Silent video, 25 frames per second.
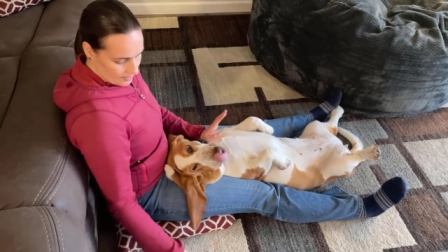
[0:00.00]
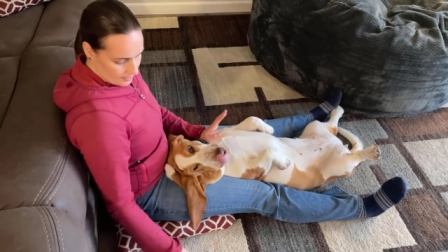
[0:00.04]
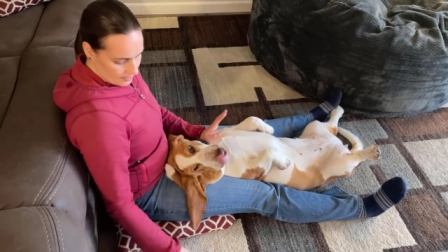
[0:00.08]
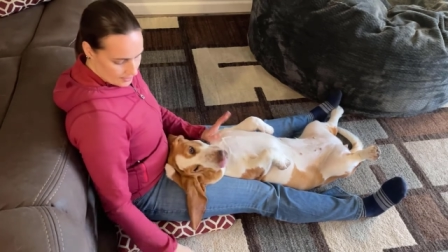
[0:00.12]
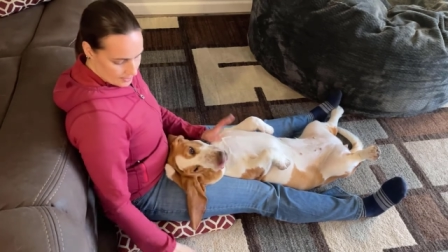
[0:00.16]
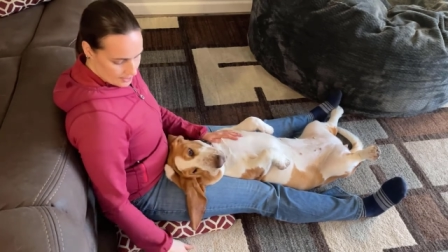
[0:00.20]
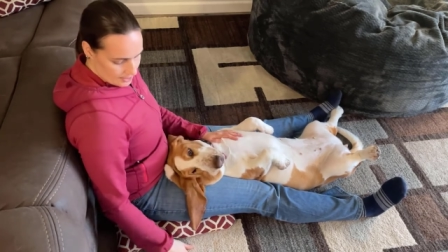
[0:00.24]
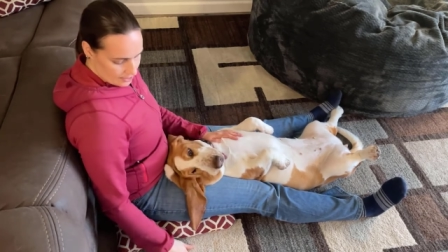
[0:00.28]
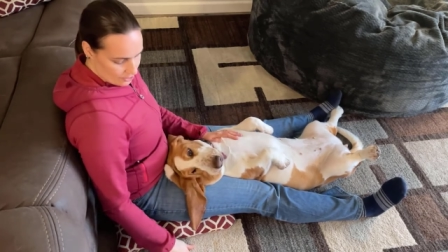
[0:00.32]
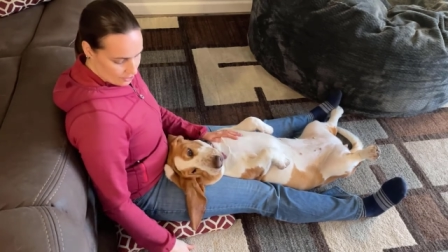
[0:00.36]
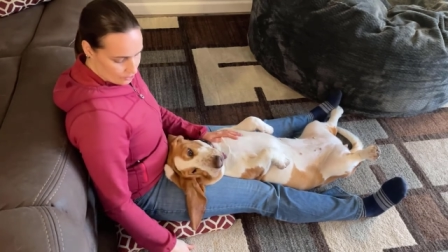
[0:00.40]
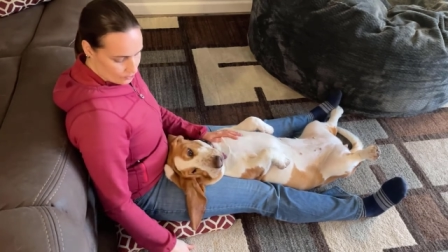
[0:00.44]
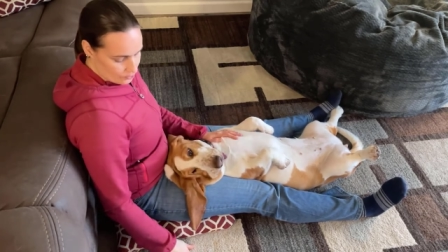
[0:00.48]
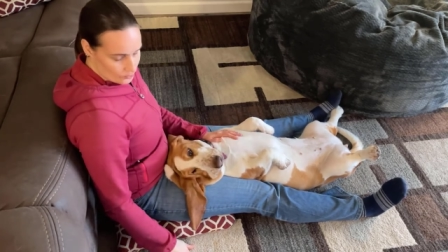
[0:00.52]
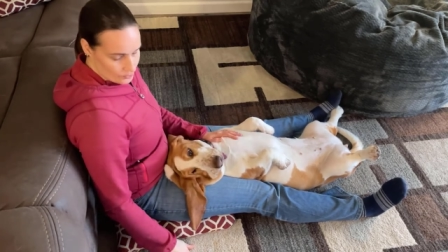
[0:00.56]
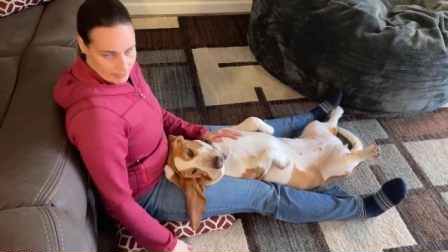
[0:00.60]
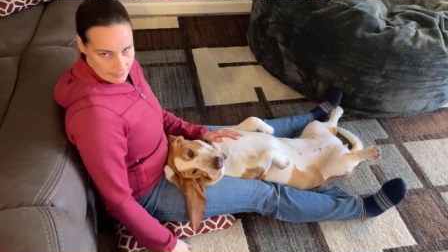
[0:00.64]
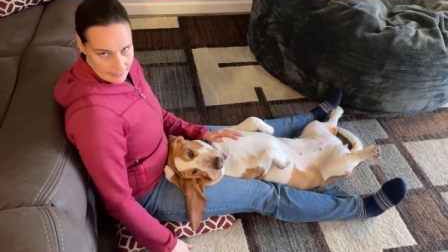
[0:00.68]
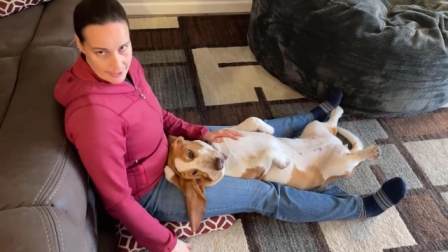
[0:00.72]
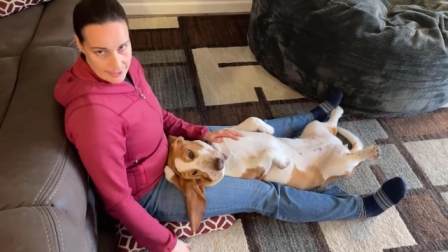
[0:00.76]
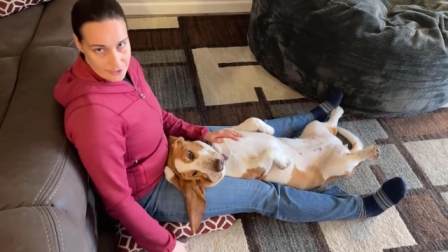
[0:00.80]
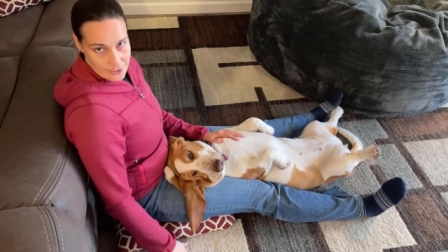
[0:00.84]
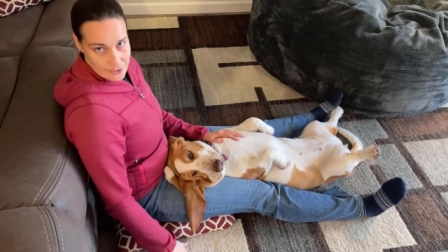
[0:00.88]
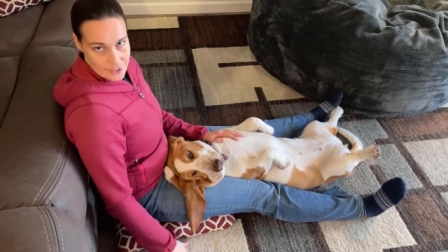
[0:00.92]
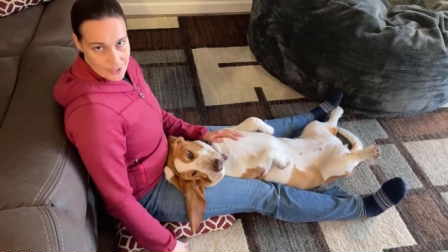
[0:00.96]
So
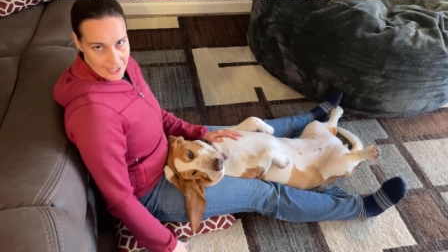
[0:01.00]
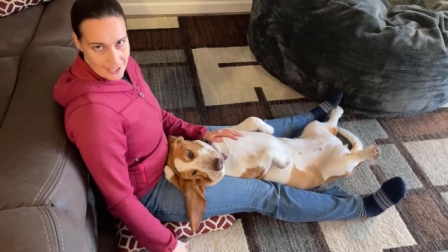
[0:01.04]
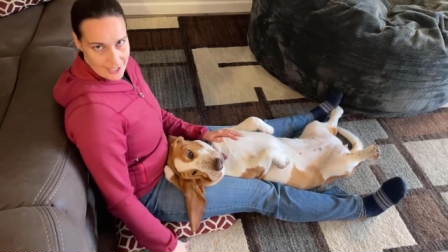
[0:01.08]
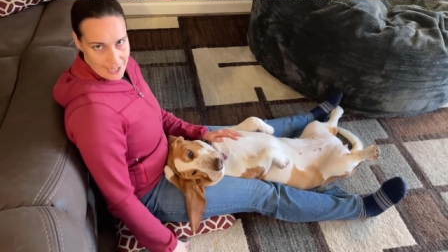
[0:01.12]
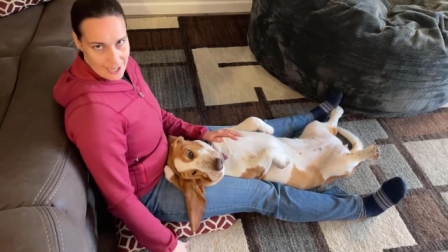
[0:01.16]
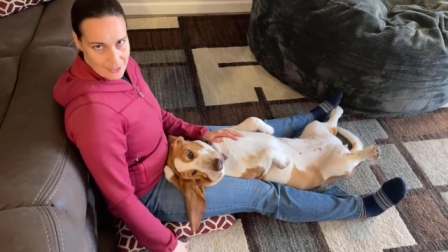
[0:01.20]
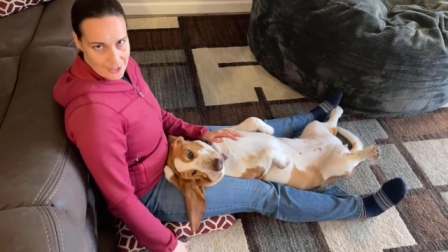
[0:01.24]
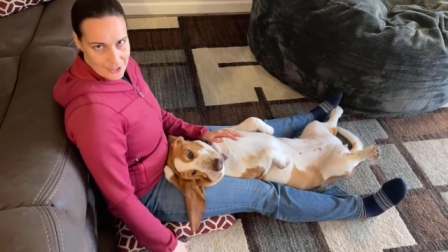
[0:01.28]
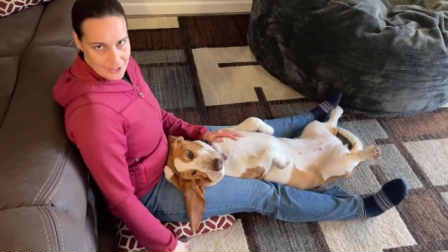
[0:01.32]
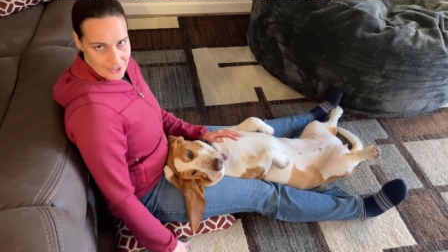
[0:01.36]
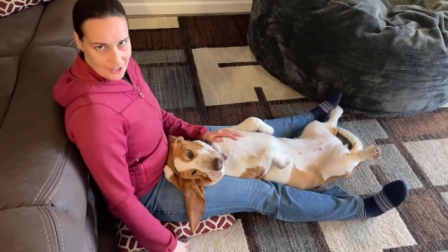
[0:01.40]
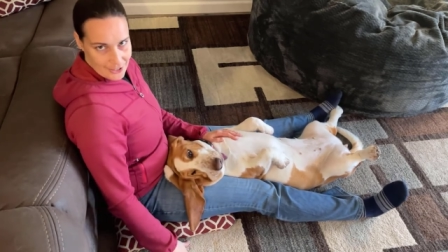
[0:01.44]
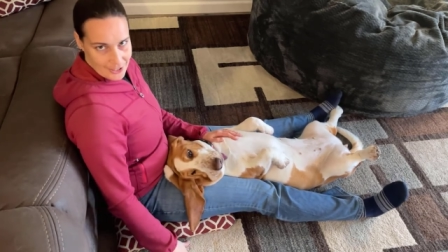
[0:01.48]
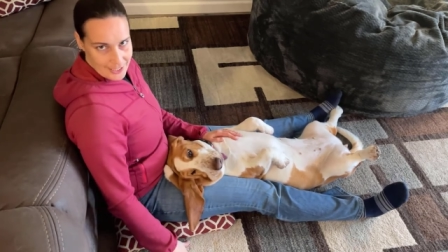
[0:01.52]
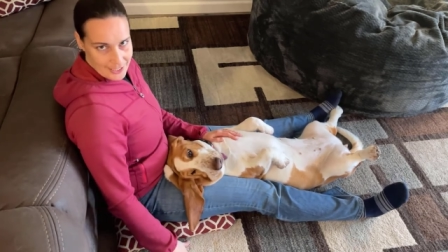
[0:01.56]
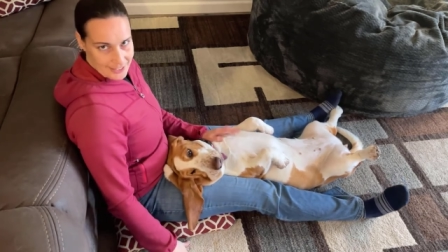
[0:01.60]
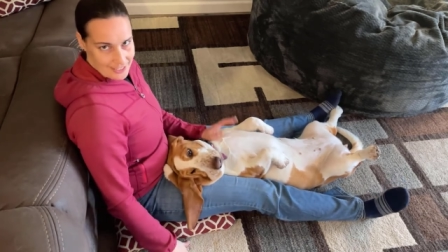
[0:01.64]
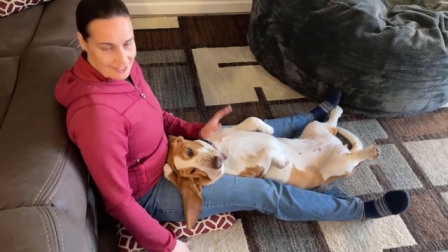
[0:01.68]
let's go check out the doggy